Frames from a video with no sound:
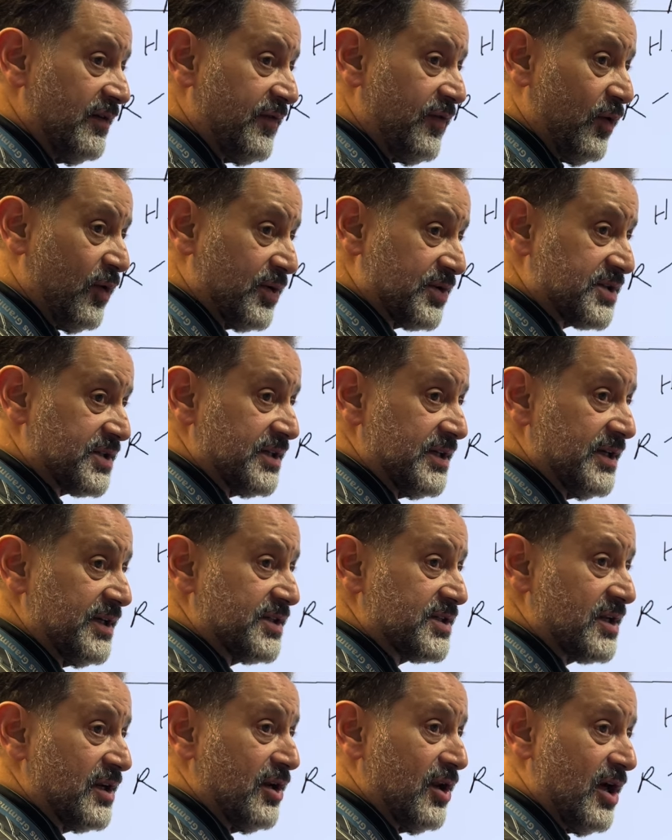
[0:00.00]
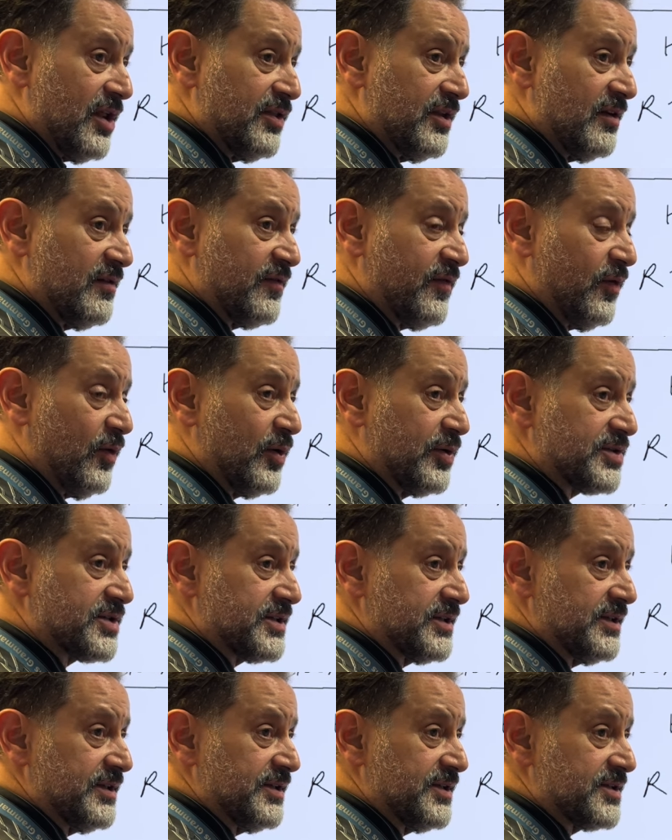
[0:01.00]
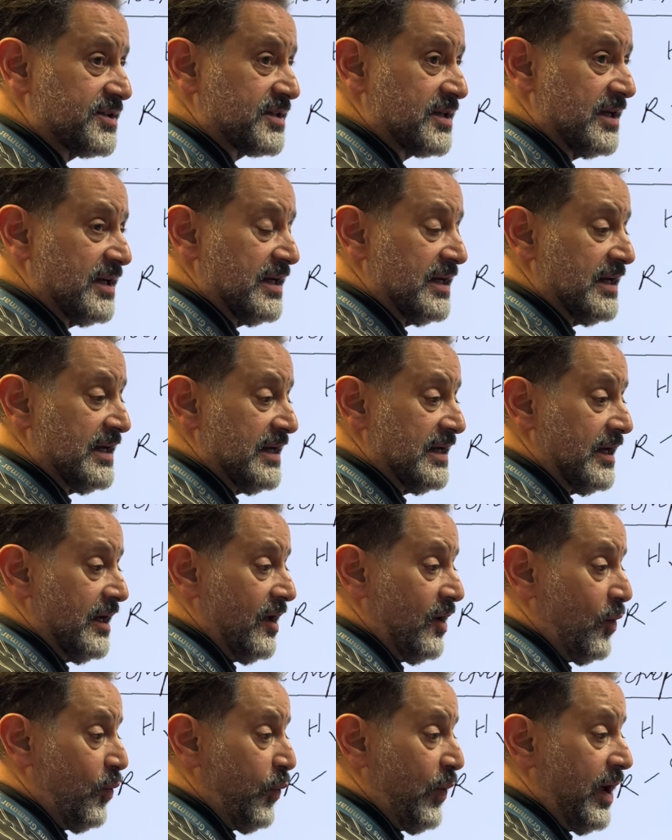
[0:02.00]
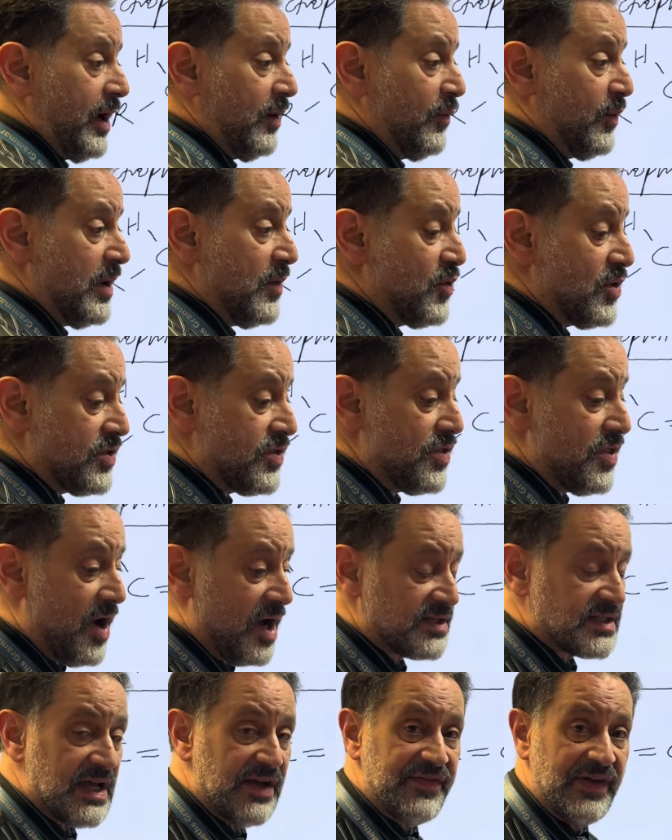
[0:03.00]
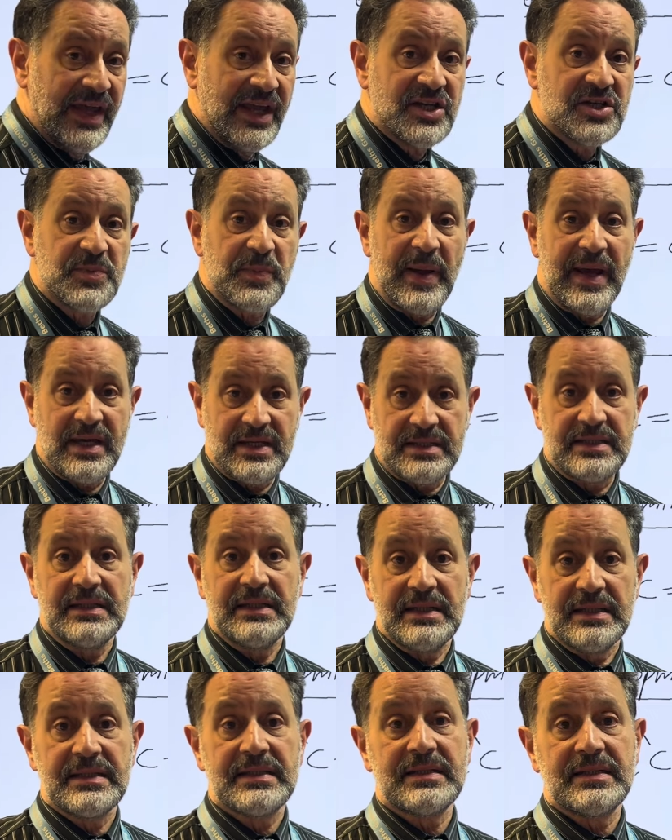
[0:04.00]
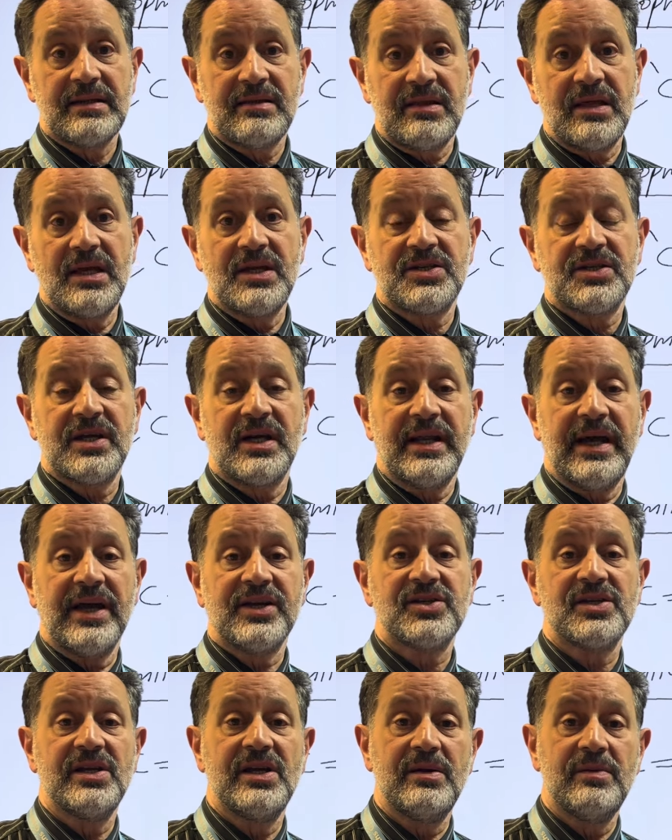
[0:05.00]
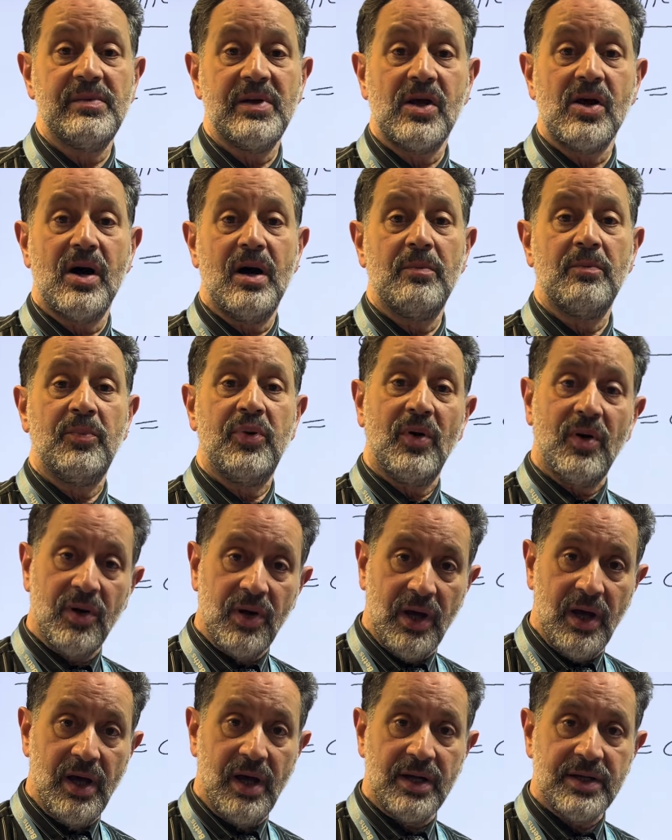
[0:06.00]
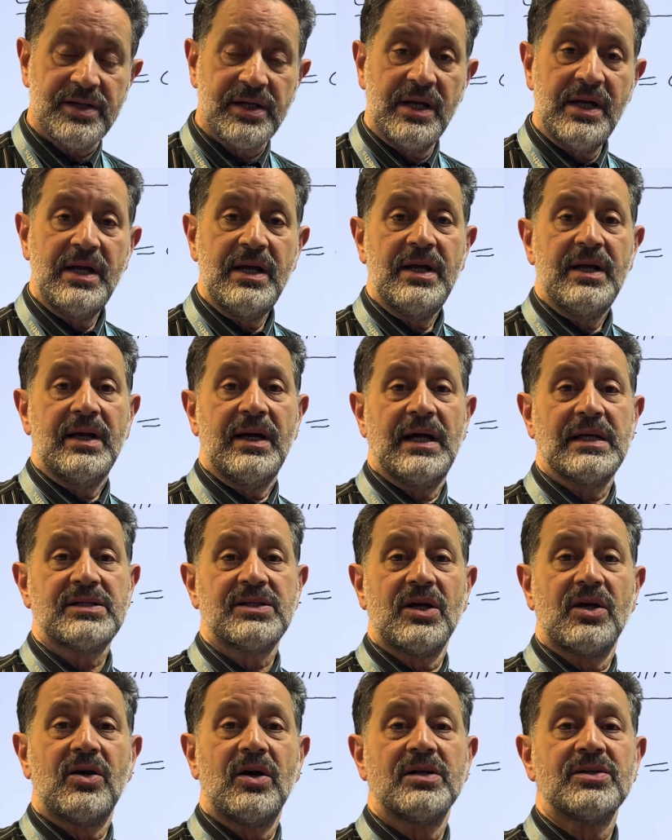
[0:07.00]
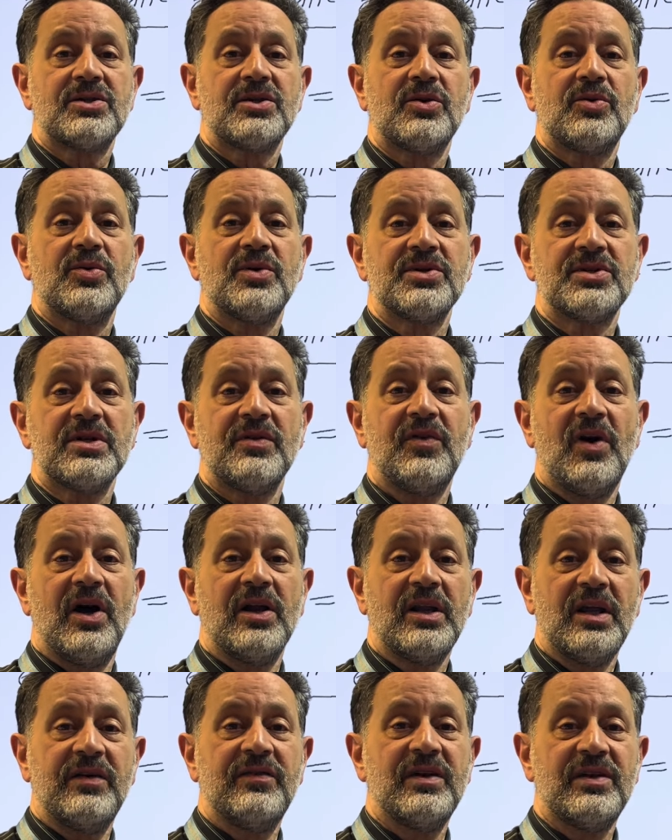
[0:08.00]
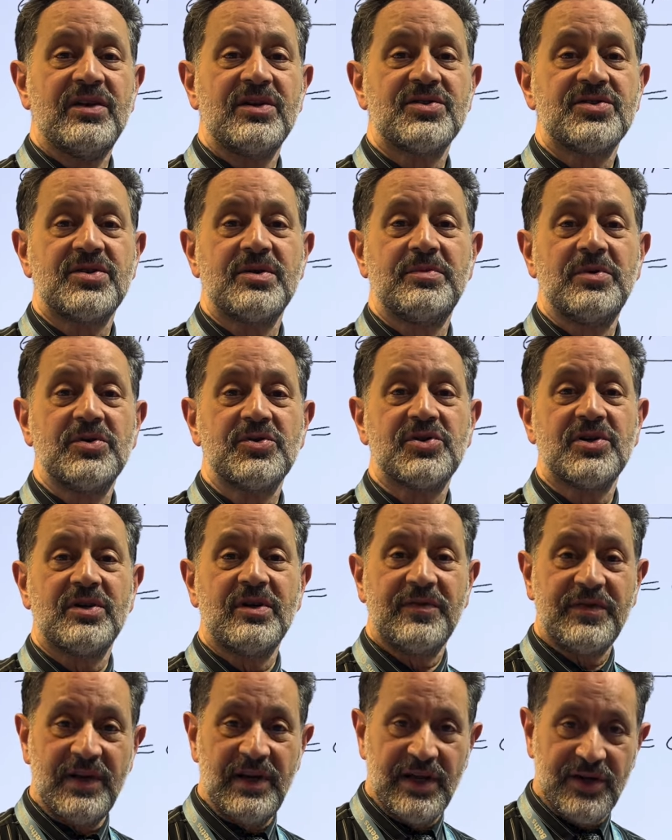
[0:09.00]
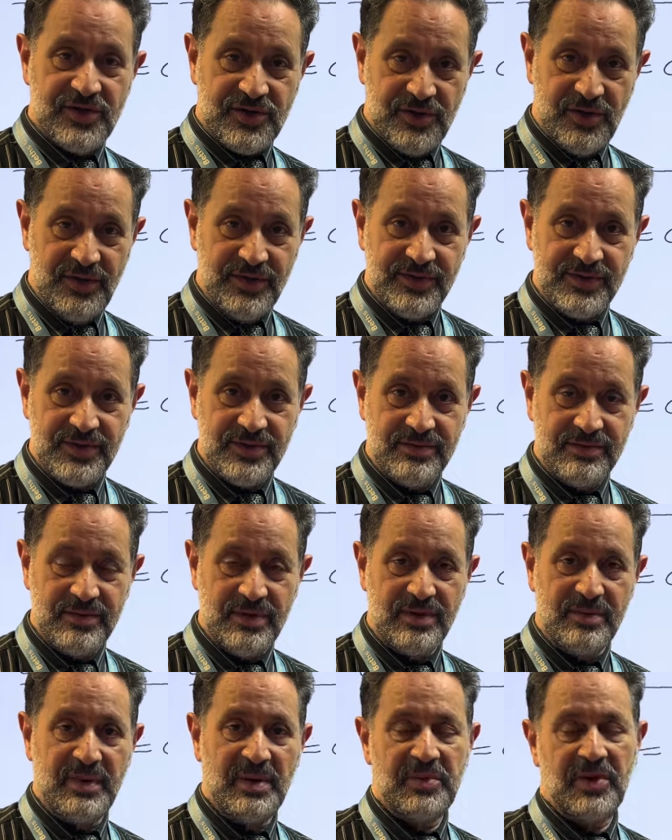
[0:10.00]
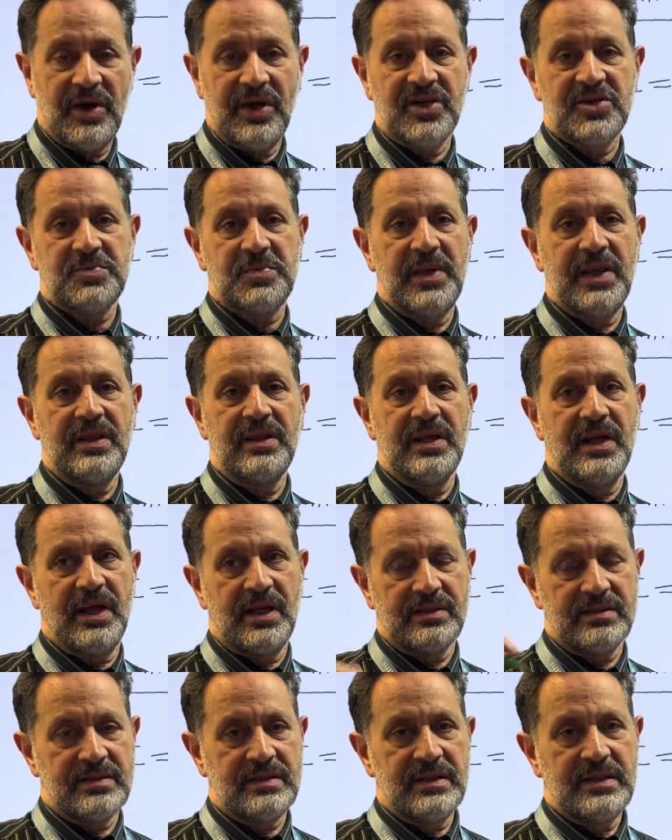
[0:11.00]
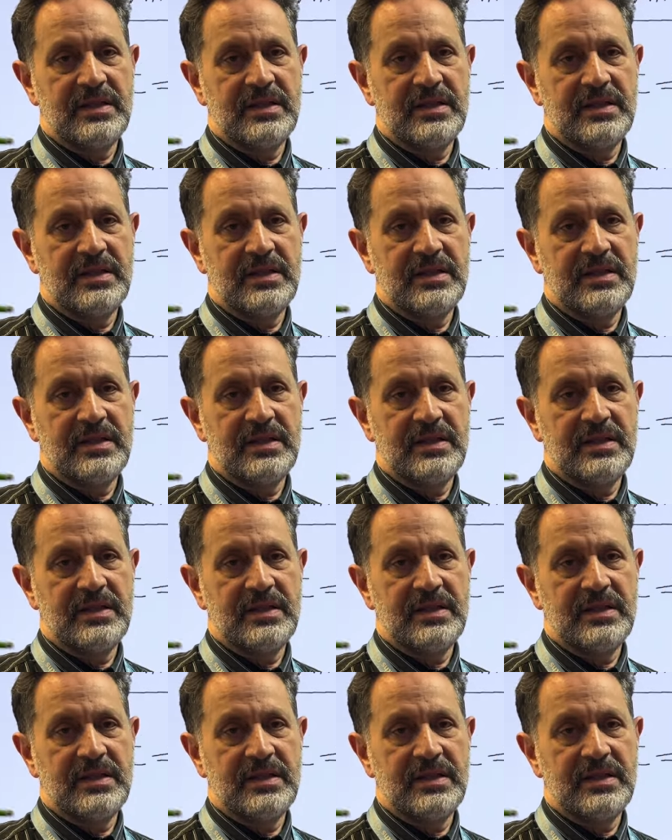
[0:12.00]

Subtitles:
forces and London forces, where we would not have expected, things can actually become polar as a consequence of uneven distribution of electrons. Do you remember I explained that